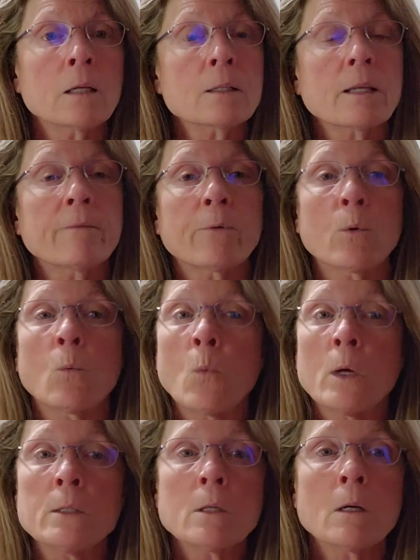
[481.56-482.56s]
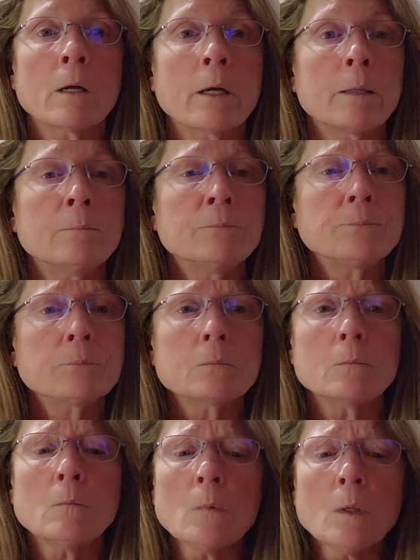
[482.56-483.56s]
except for one time,
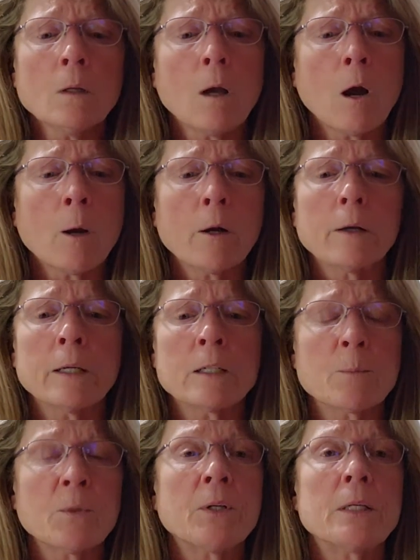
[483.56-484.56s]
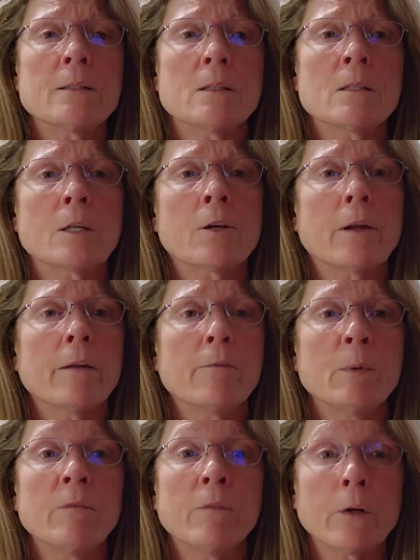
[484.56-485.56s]
our experiences there have
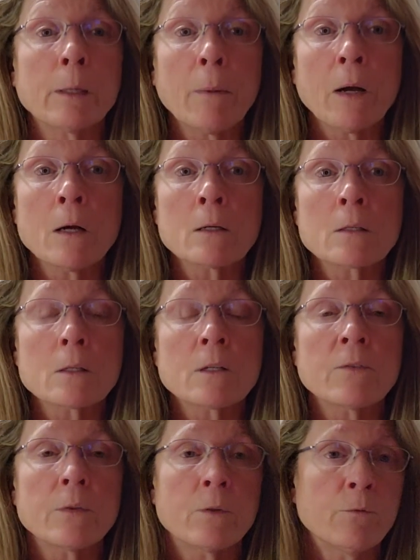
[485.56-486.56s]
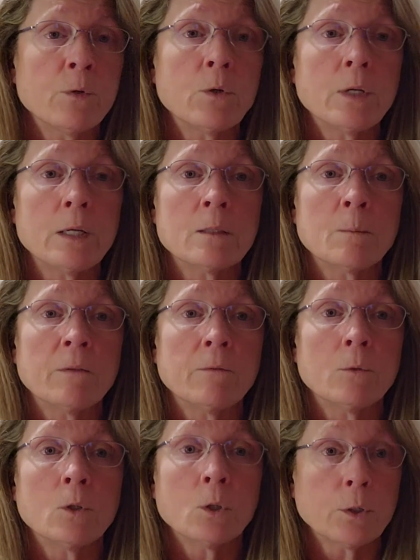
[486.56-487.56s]
been very positive and the food has been
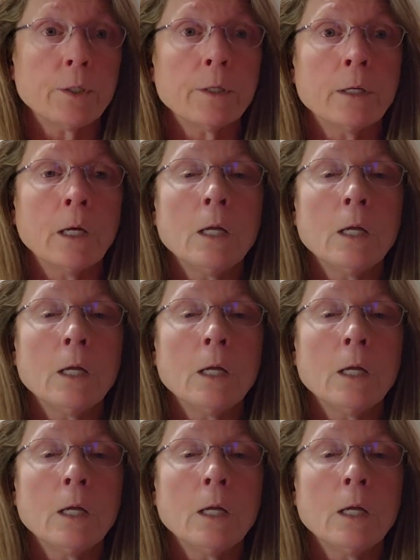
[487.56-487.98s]
good.